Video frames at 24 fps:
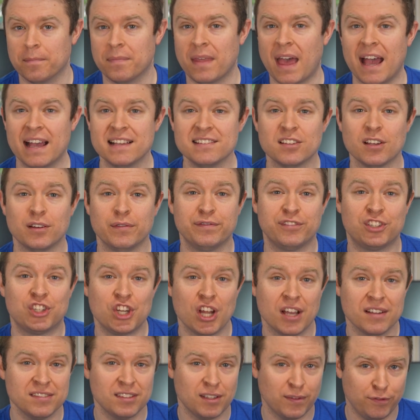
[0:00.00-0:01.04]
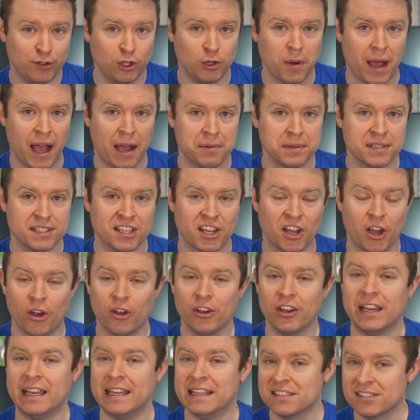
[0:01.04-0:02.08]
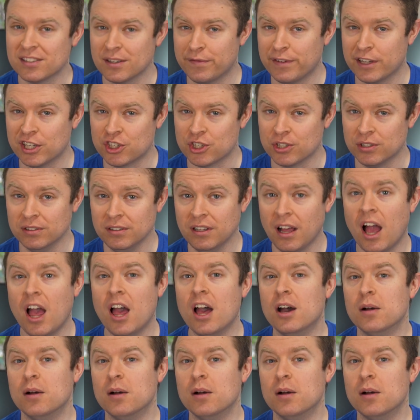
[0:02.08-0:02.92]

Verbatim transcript: As of just a few hours ago, it's official,